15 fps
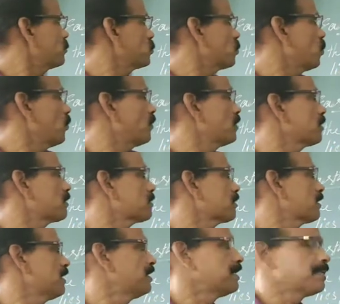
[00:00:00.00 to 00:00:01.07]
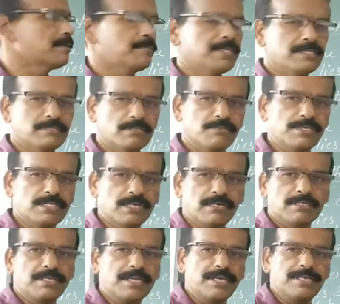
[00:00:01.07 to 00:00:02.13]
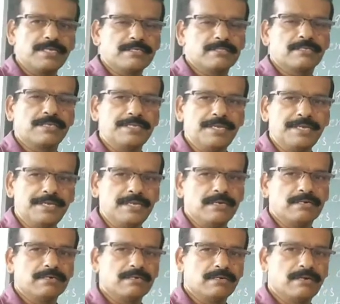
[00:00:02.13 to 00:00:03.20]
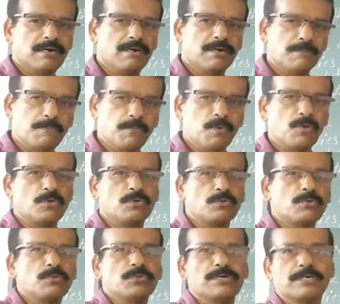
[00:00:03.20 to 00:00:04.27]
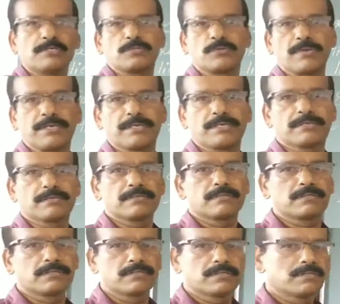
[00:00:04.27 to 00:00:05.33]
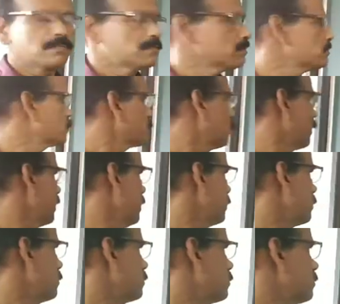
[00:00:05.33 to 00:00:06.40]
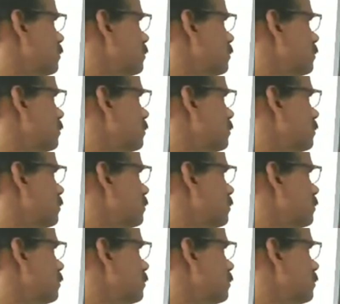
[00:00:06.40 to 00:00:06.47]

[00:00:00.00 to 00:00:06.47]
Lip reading: is shown in India, means which are the areas in India are prone to earthquake. So here